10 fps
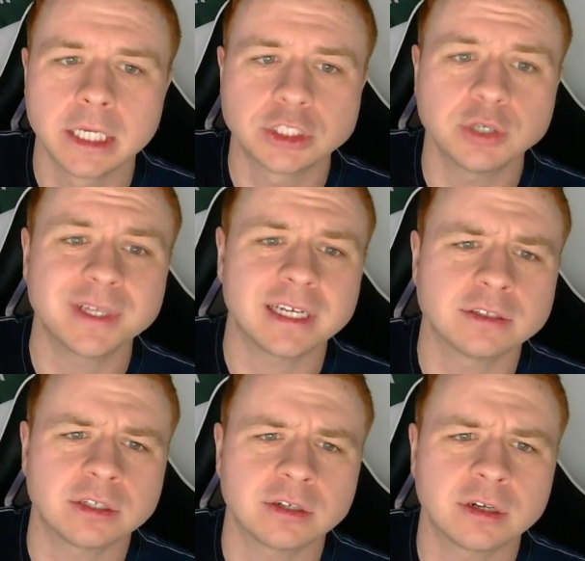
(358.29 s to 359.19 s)
Joey
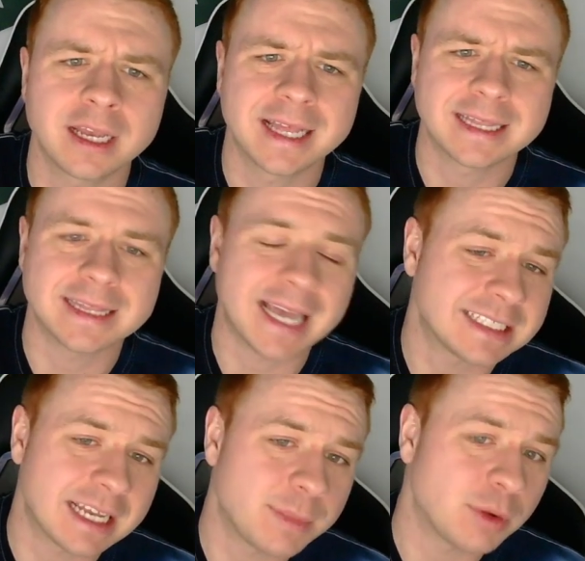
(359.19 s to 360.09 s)
tells her
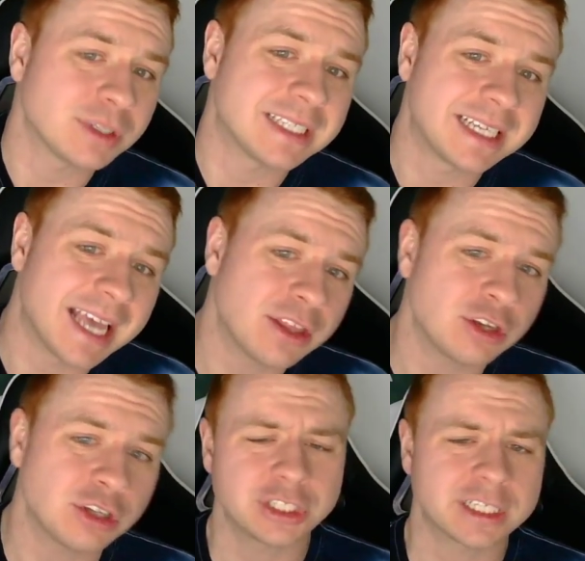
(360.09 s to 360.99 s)
last time they were
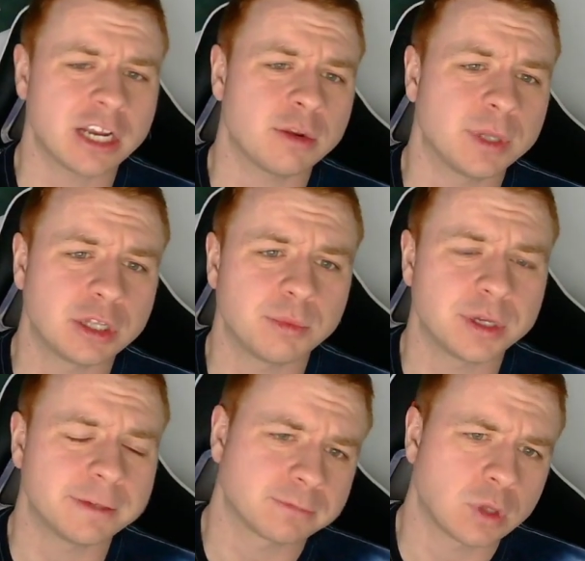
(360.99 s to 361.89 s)
together, she scared him a little
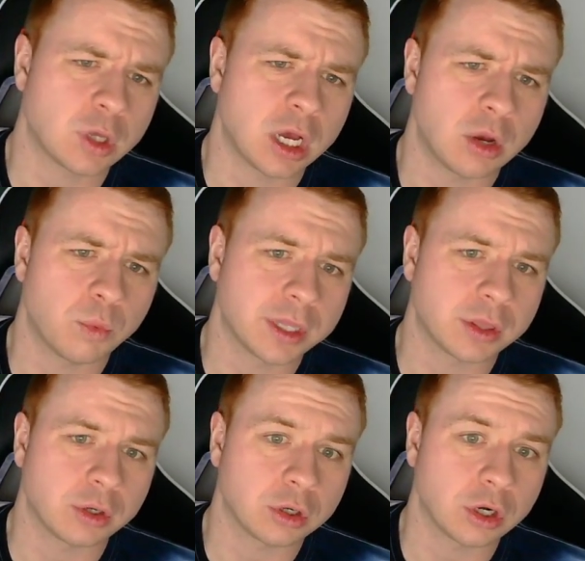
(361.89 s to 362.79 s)
bit with her